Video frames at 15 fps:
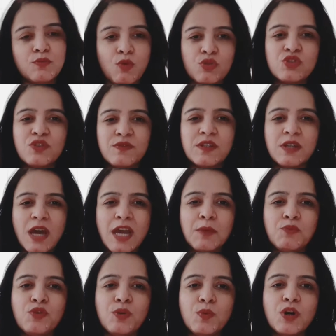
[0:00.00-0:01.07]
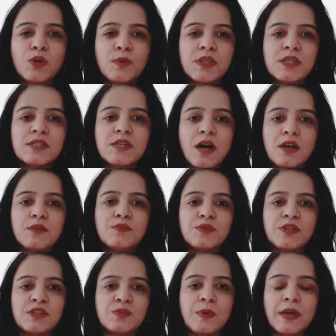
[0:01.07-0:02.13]
Most of the time we work with the
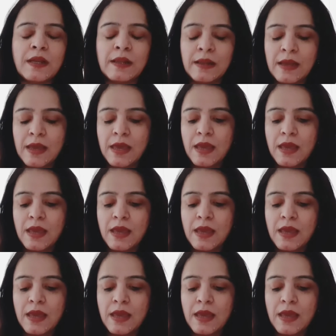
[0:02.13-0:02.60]
startups as well.